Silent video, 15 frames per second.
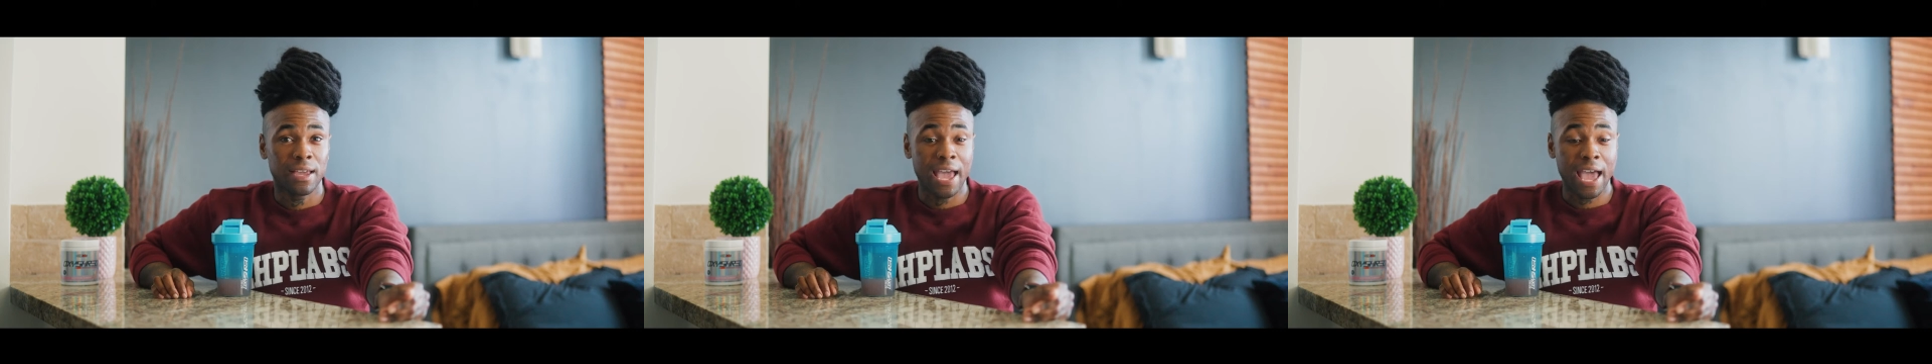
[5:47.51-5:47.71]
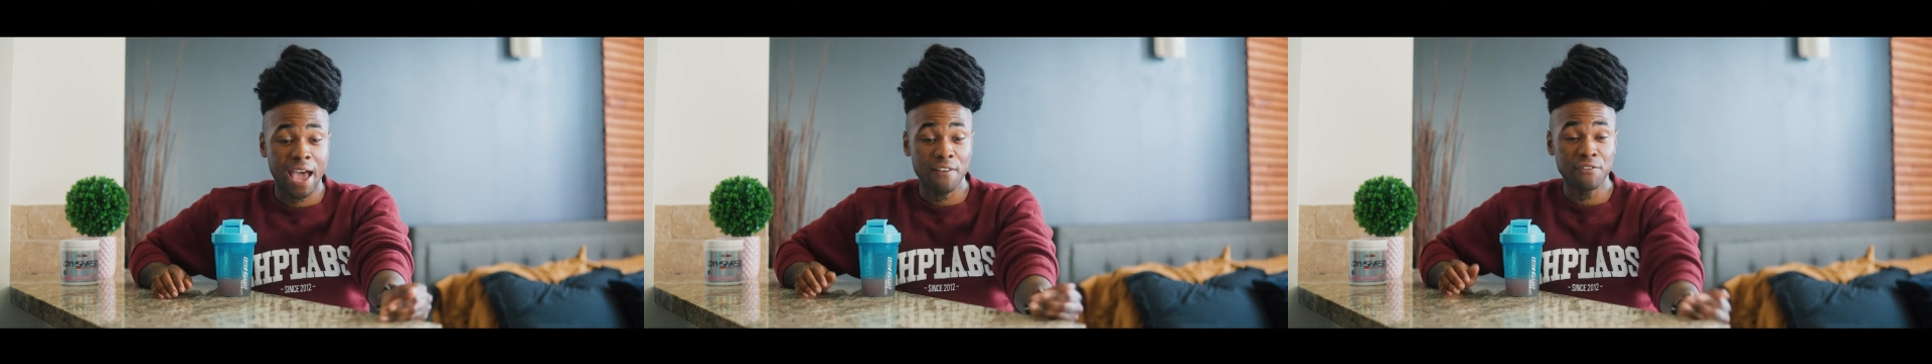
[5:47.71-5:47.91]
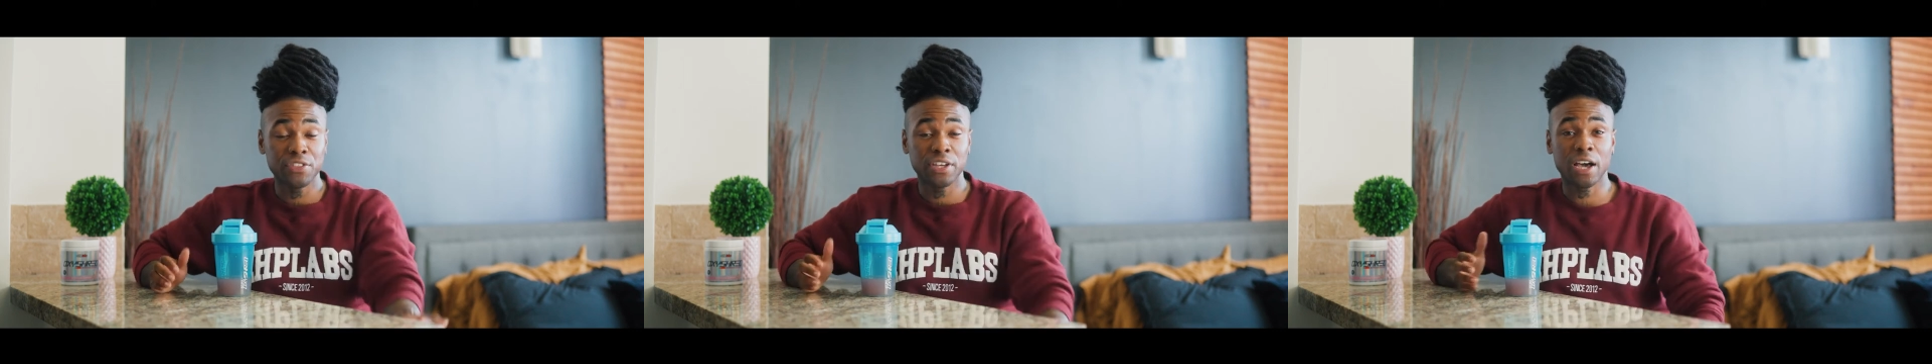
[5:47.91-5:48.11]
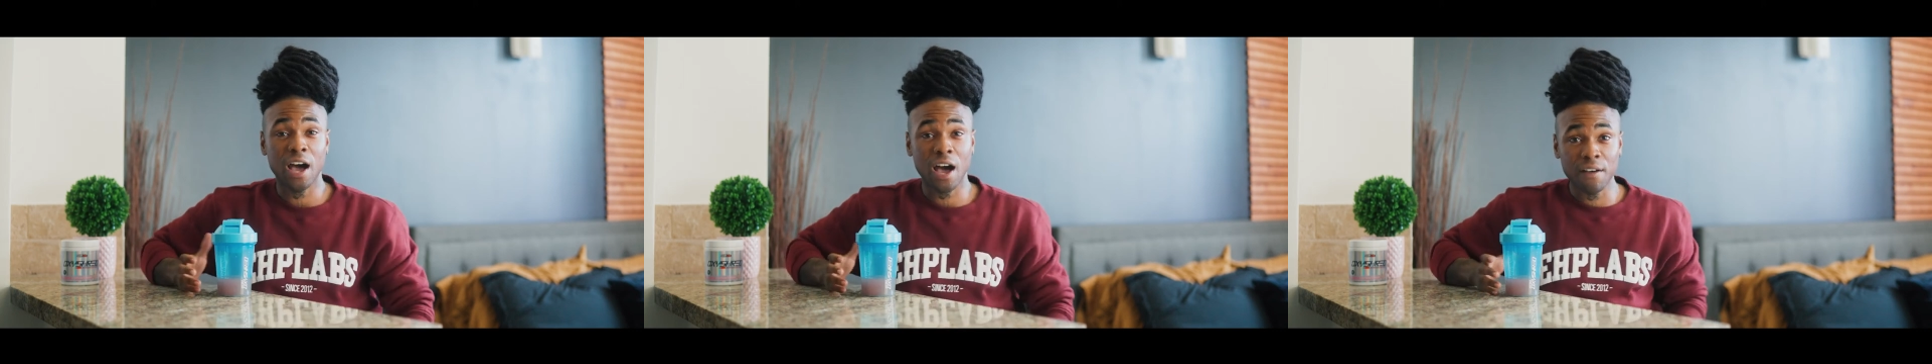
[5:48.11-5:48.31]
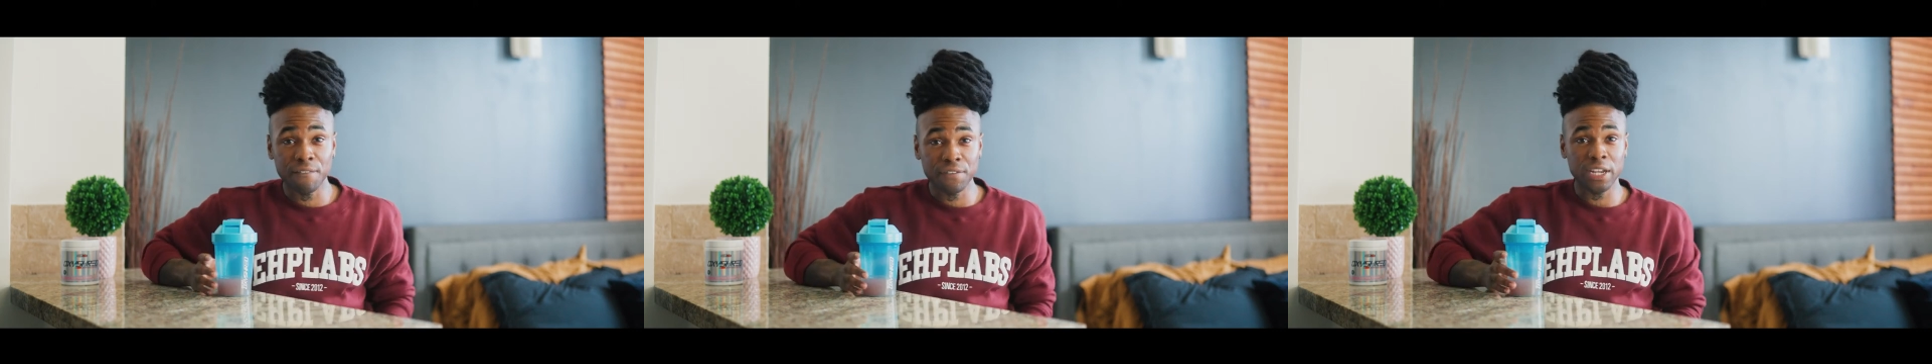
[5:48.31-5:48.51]
have the
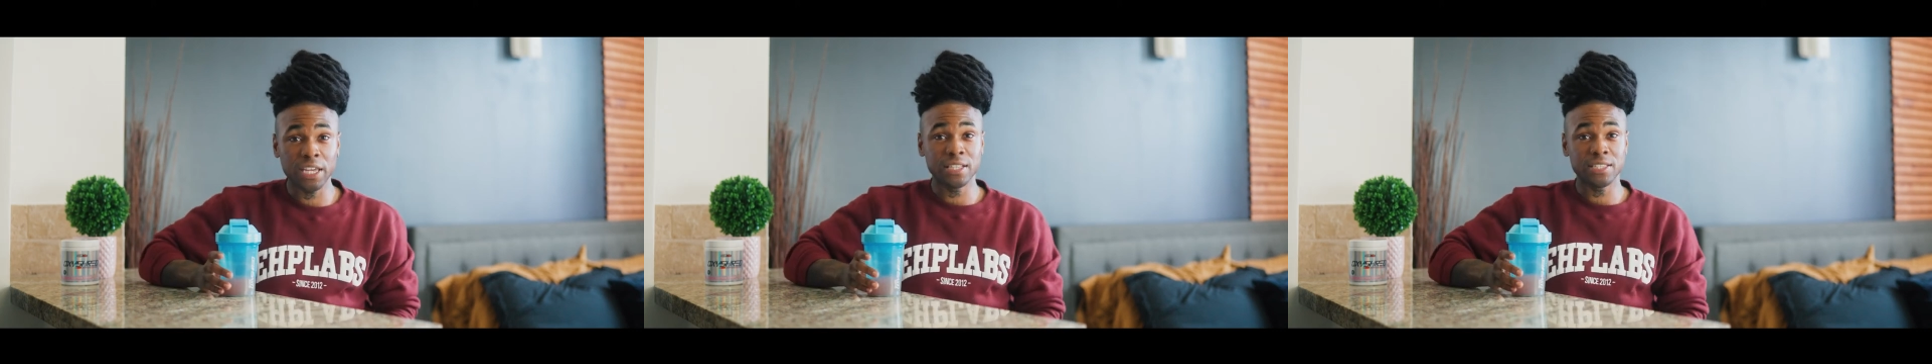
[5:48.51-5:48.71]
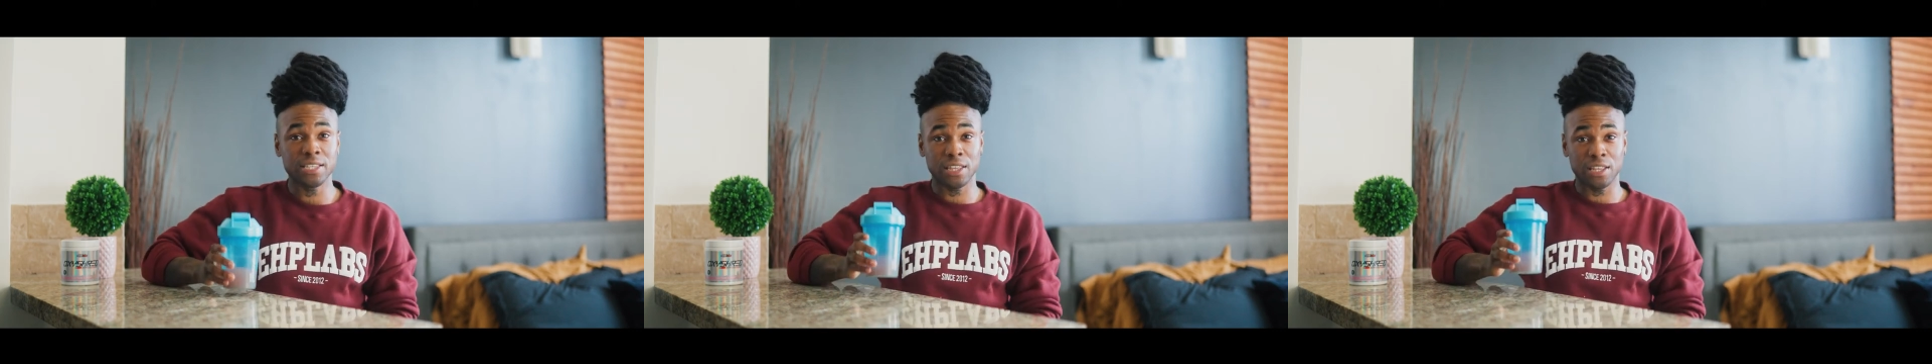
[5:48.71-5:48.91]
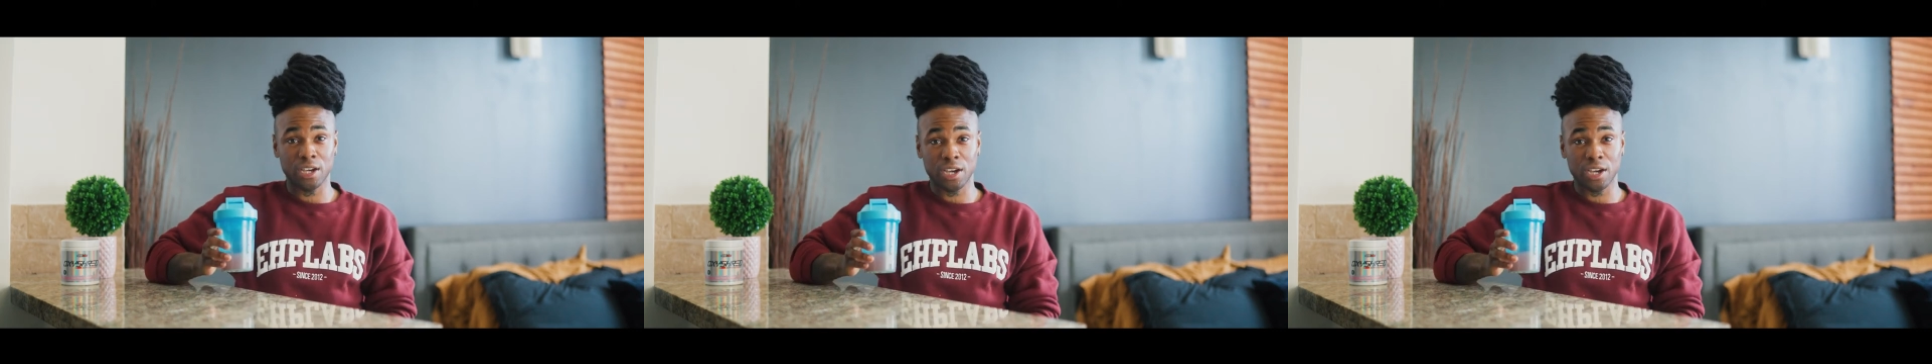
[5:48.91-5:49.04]
confidence and the